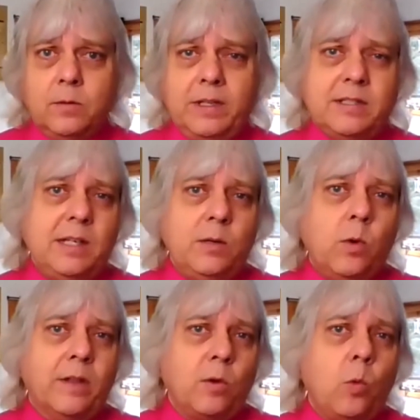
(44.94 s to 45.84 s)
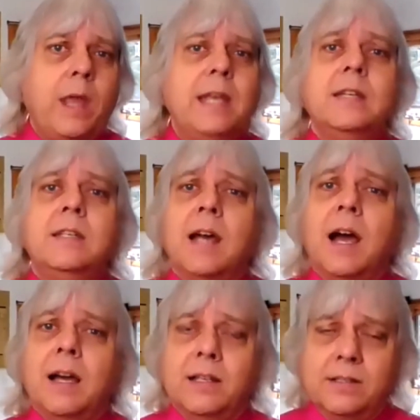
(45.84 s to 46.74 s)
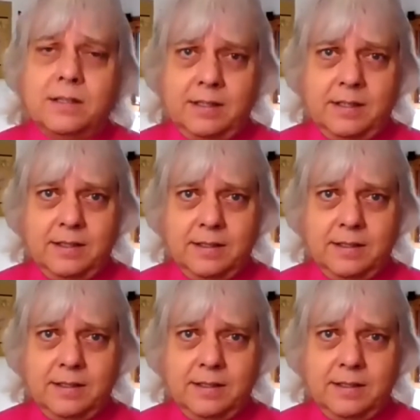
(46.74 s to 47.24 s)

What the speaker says: We see what the wind does,